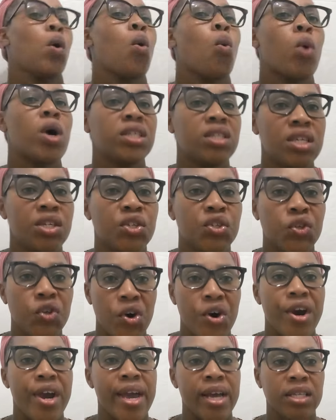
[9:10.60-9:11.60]
what is
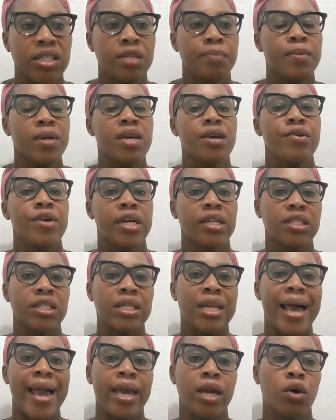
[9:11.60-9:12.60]
your
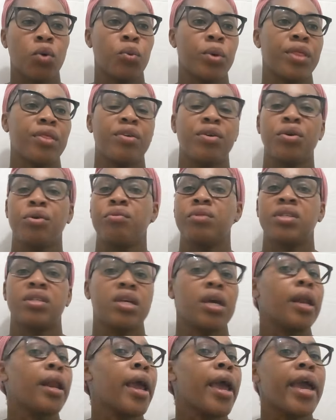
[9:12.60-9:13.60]
experience like with
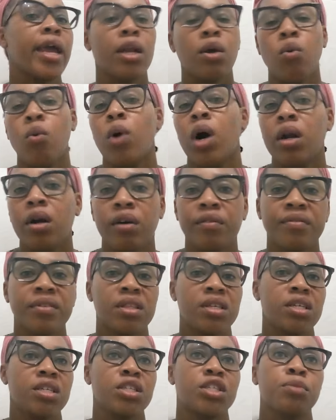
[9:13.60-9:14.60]
using any one of
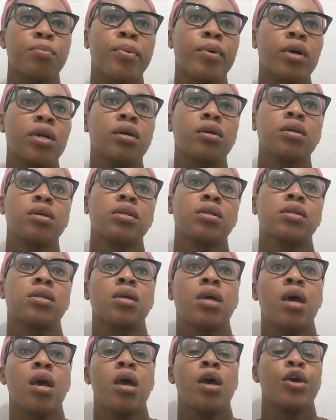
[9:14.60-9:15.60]
these products?
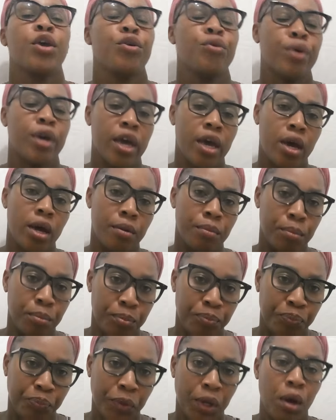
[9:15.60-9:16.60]
You can
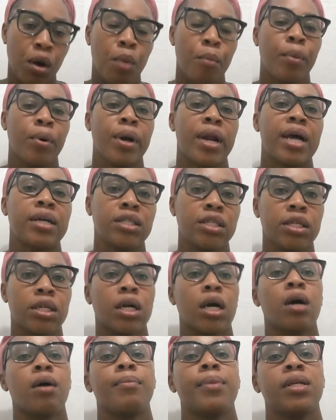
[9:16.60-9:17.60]
put that in the
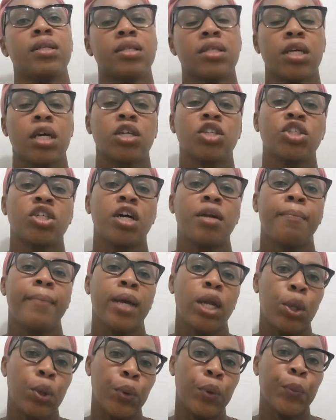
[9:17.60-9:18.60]
comment section
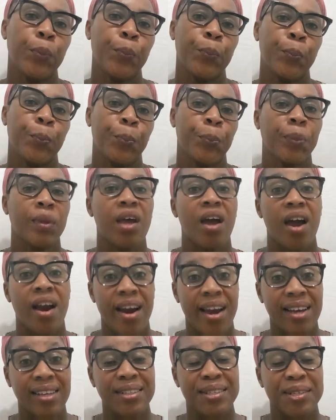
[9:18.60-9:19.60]
below.
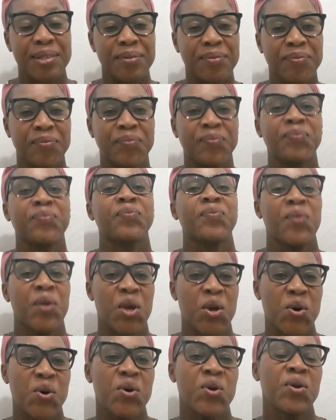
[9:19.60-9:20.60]
All right,
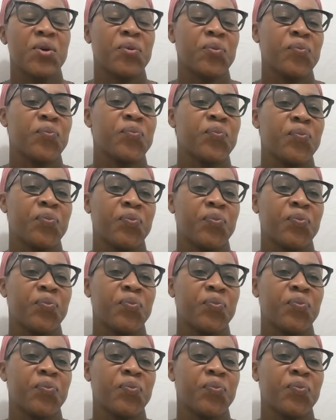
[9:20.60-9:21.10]
good.